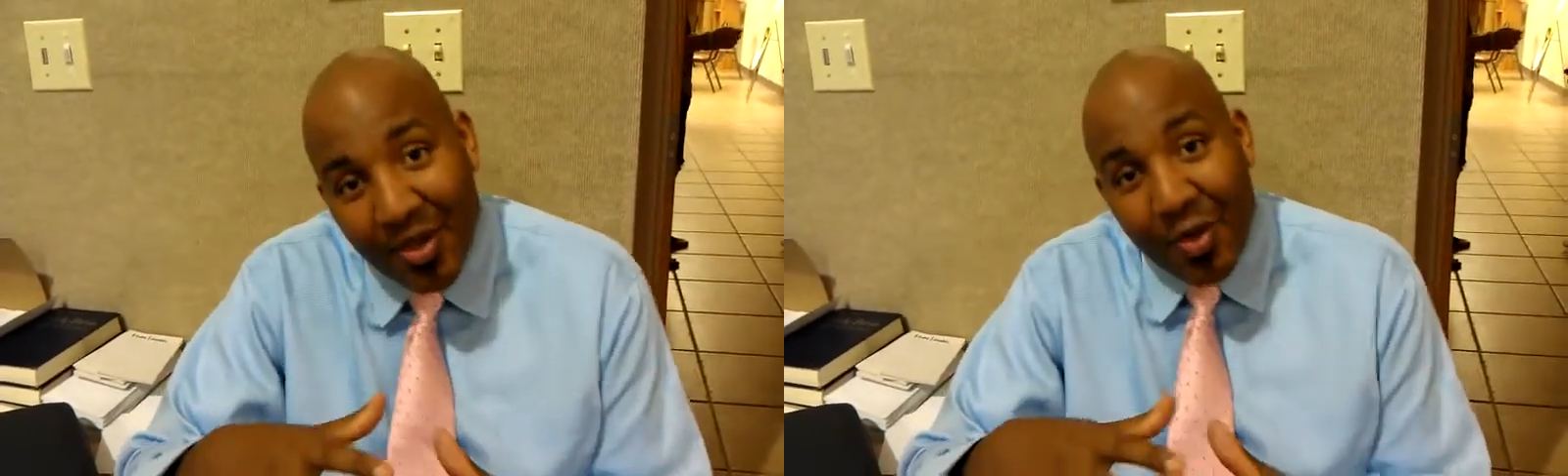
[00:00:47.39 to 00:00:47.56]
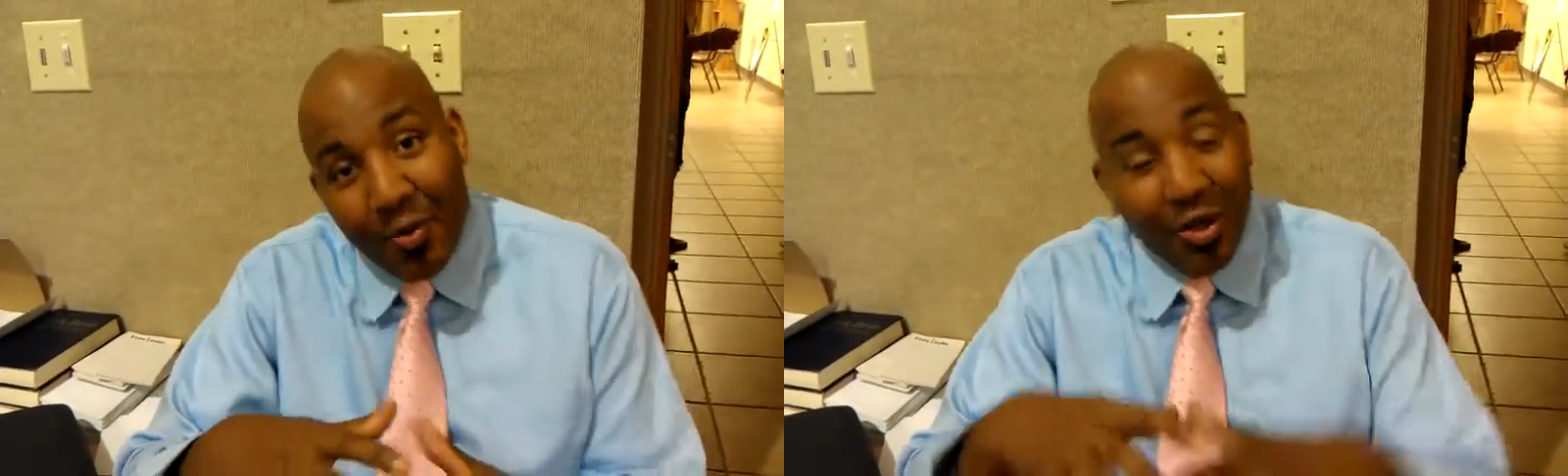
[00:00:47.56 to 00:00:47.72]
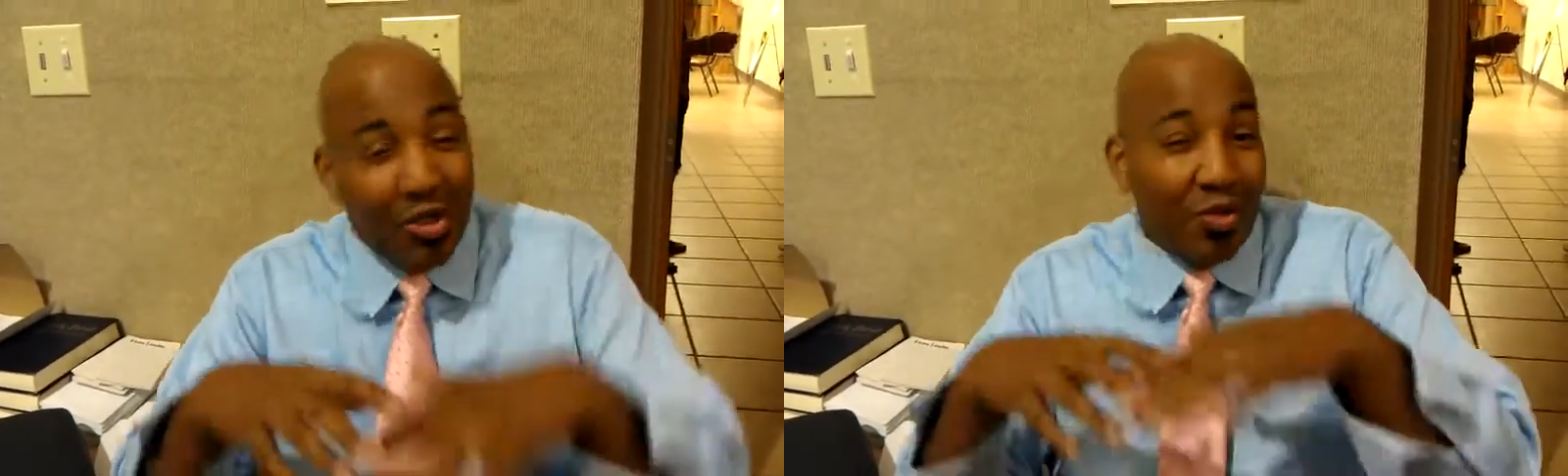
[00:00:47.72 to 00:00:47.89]

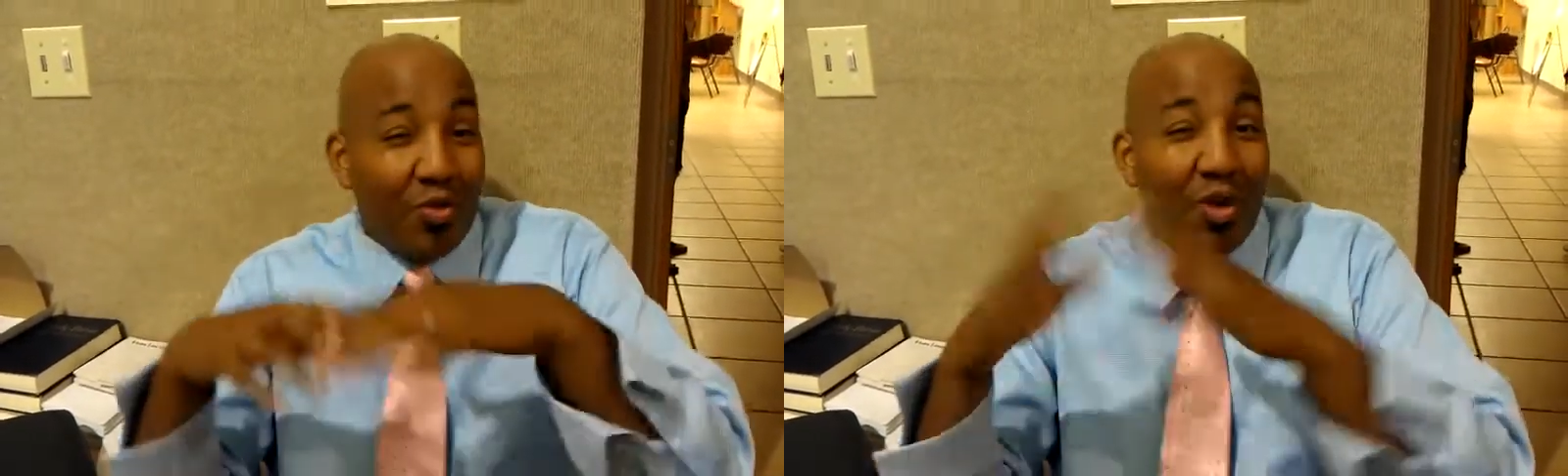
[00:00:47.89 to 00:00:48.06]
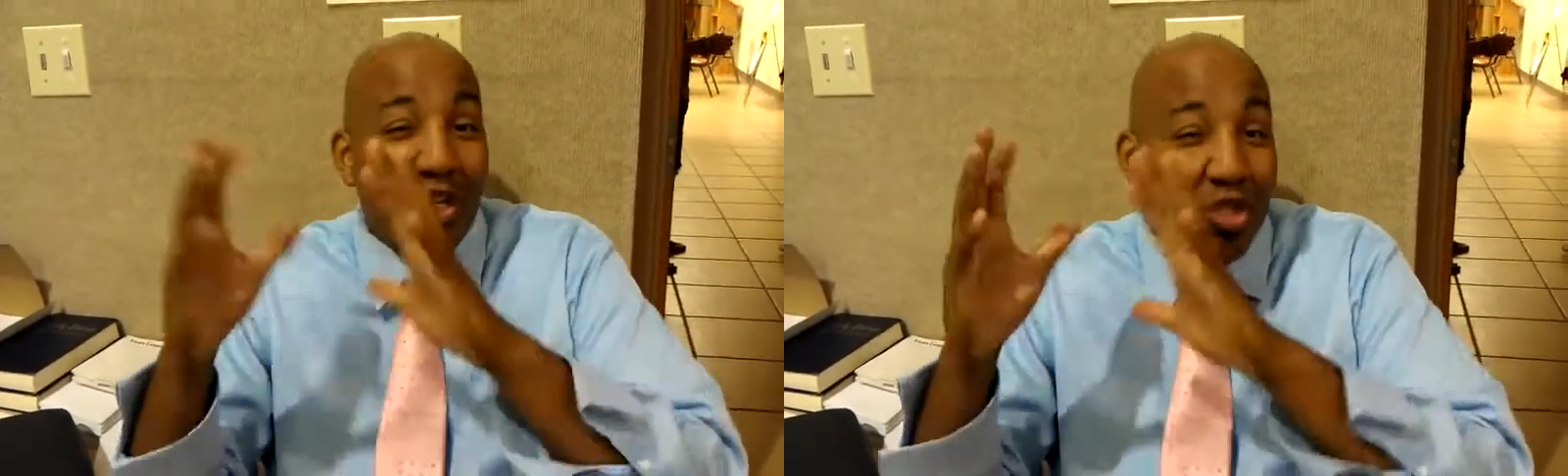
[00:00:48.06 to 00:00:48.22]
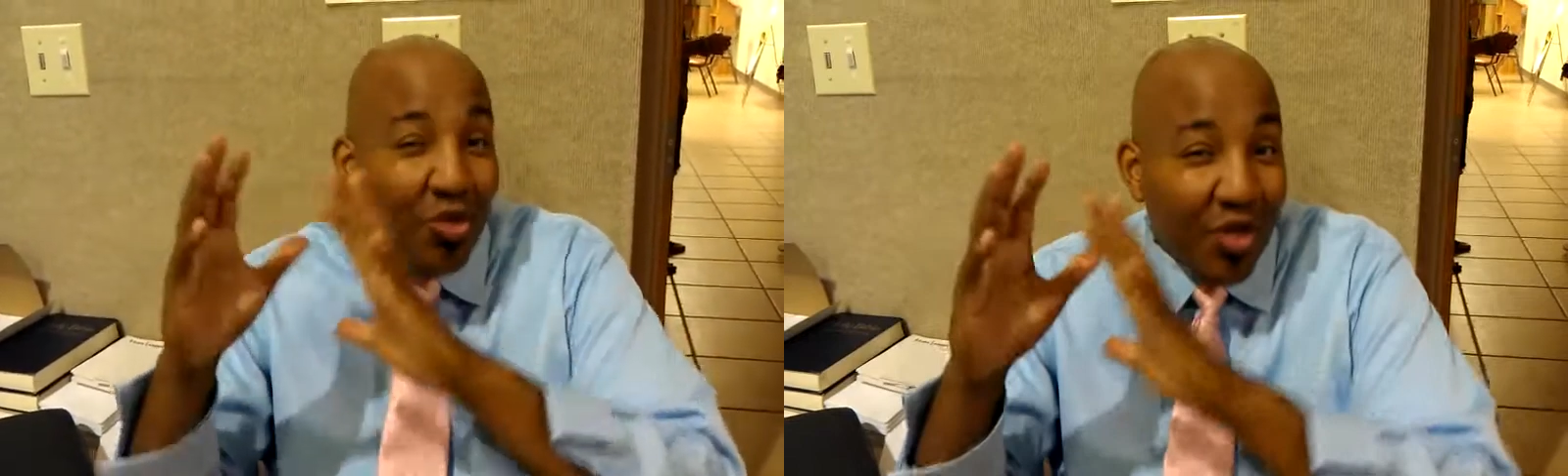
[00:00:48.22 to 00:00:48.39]
what you
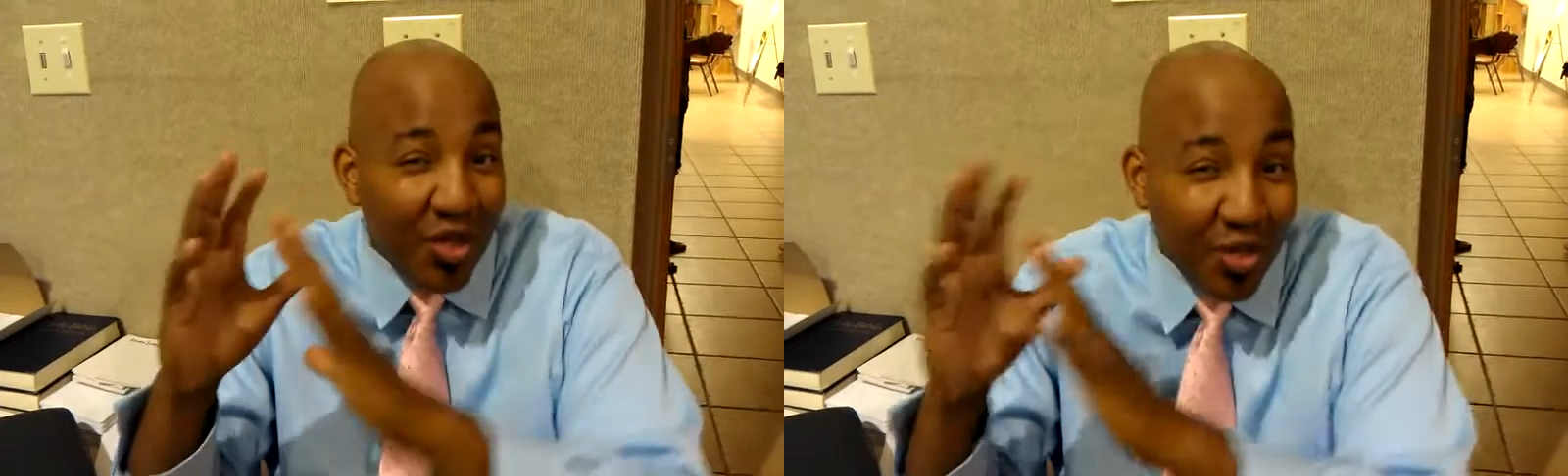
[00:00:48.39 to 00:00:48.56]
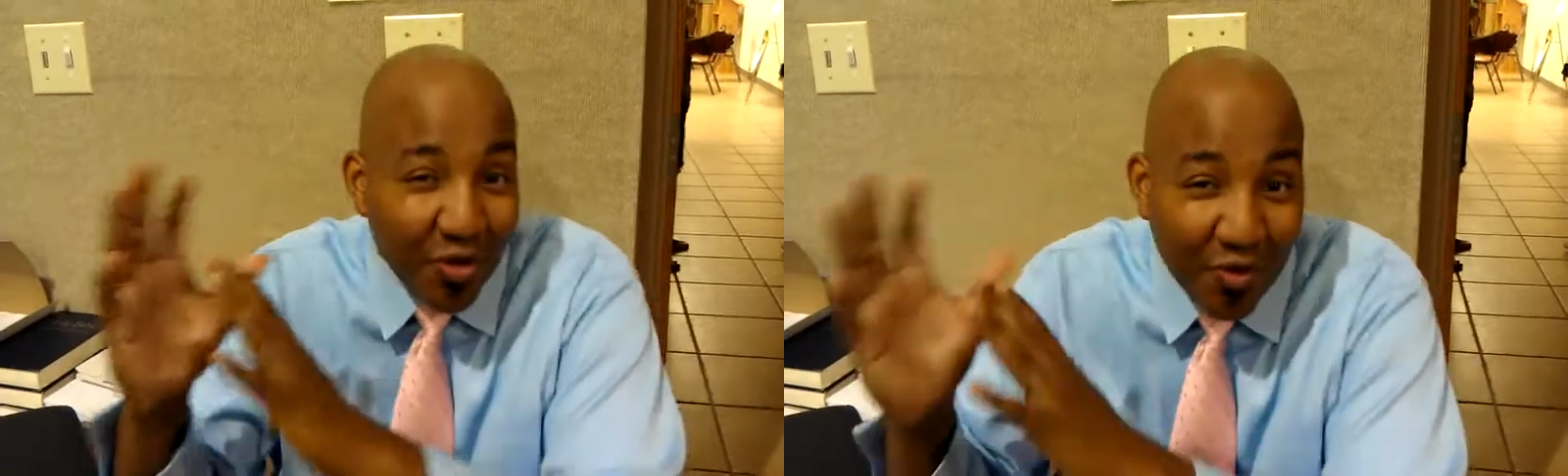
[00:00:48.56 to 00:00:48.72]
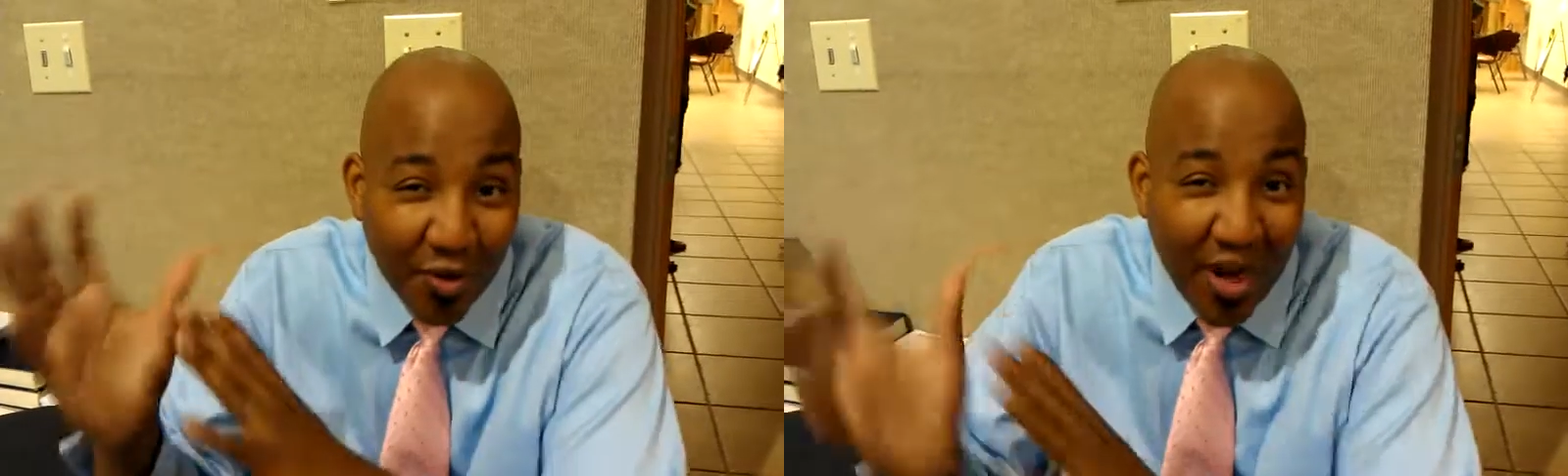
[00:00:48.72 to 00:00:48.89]
wish you could do
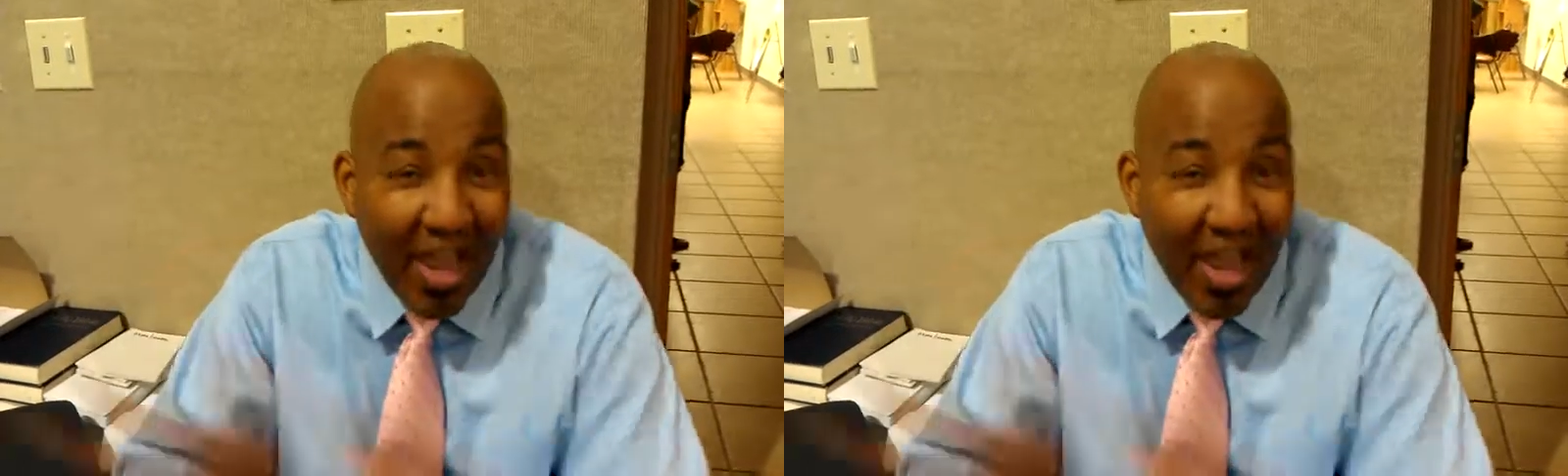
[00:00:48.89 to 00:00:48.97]
for